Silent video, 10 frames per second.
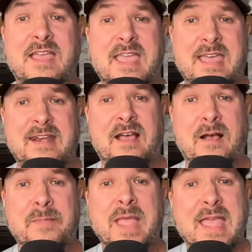And
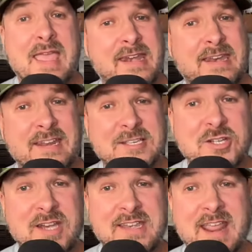um, in
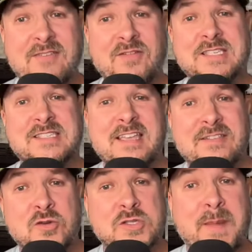addition to Davis,
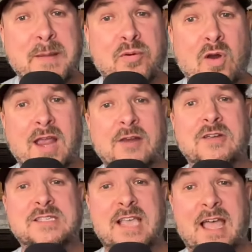there's been
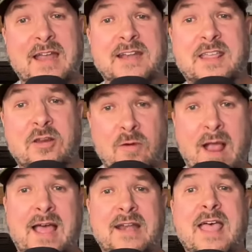progress on
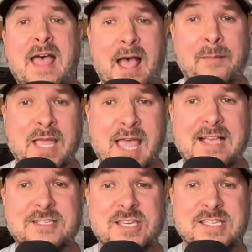Kiran
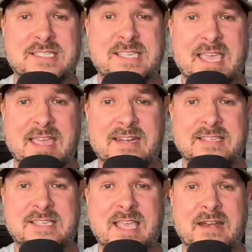Amegadjie's
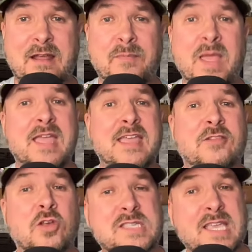status. And um, it
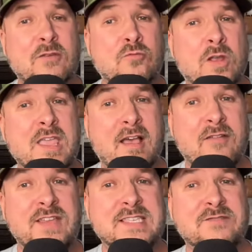looks like the rookie
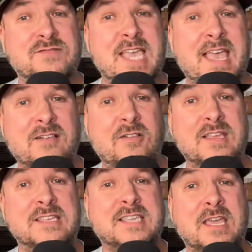offensive tackle
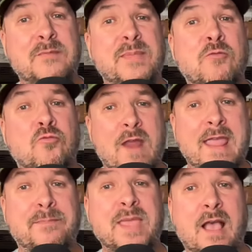is going to be
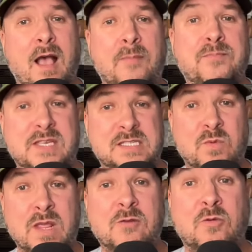ramping up this
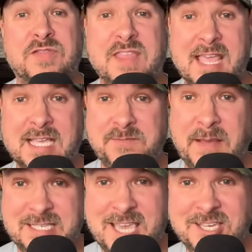week with the
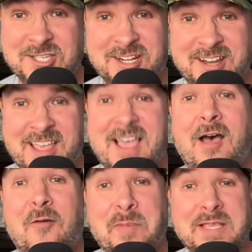expectation
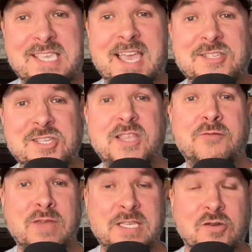of potentially
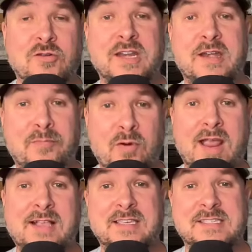returning to
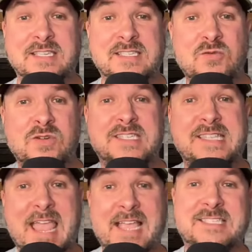practice as soon as
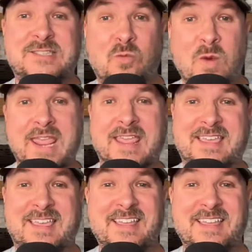next week.